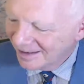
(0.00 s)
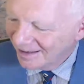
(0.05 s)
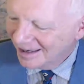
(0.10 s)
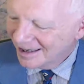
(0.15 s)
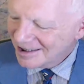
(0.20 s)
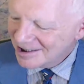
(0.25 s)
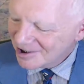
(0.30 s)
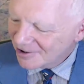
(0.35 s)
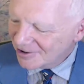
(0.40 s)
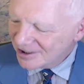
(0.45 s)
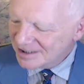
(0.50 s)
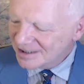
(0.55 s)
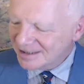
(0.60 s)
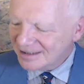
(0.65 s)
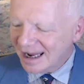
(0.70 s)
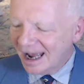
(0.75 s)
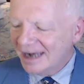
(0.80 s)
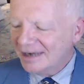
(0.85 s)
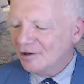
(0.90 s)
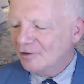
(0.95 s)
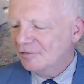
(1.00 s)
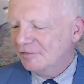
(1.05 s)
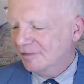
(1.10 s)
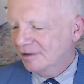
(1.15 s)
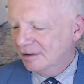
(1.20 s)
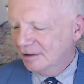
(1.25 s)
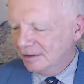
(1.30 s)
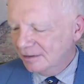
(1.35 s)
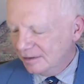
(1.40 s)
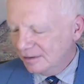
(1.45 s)
And Jerry says, I know
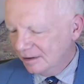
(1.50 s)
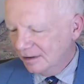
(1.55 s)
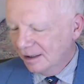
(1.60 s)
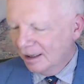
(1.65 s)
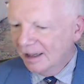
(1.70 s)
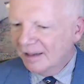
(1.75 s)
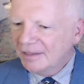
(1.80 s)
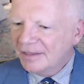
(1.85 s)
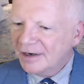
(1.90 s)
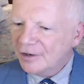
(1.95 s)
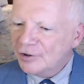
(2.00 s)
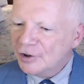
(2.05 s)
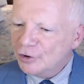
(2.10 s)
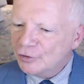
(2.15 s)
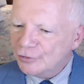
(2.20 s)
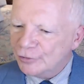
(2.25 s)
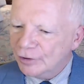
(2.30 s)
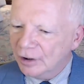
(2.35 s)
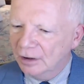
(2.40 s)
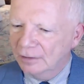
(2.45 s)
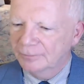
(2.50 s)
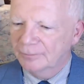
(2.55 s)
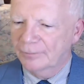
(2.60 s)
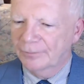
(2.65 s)
Finland. They're neutral.